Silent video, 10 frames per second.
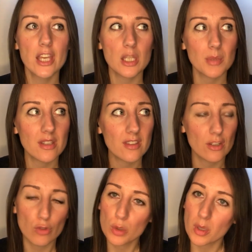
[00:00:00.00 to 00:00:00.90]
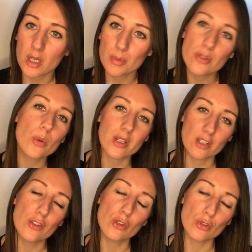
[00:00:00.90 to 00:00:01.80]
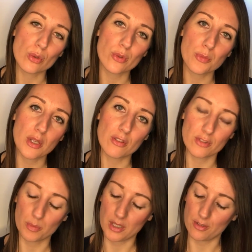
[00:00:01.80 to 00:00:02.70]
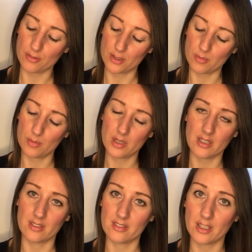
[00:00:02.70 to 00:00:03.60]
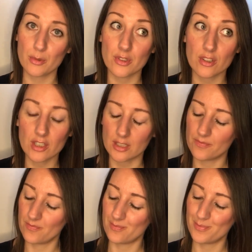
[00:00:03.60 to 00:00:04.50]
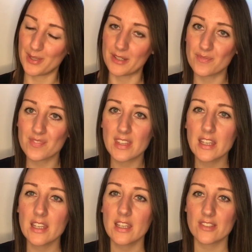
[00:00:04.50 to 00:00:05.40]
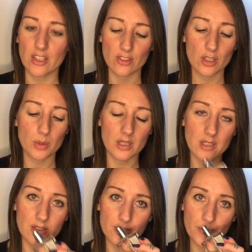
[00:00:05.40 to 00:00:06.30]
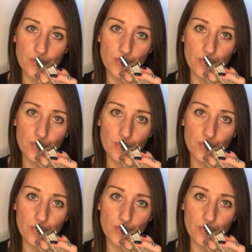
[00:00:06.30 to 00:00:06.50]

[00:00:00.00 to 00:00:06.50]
You might think rhubarb is quite an unusual smell for perfume, and I would agree, but it's actually quite nice.